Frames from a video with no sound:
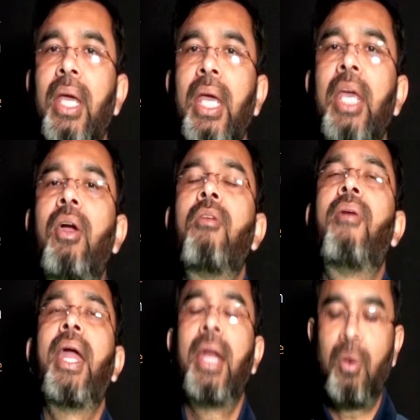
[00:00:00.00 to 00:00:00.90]
you can
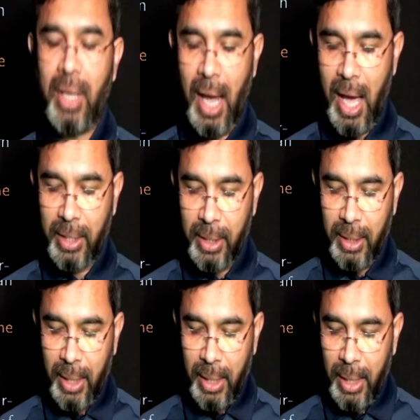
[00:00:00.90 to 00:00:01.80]
find out the other
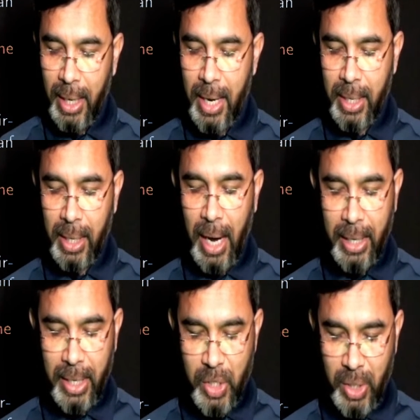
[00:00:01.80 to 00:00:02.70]

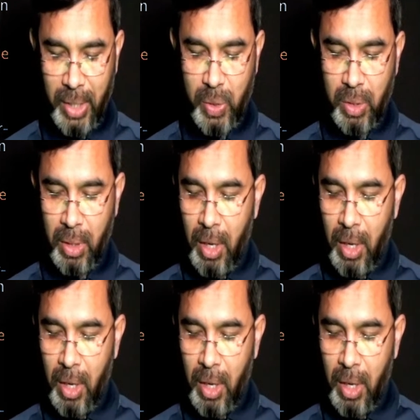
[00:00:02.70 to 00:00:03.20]
characteristics.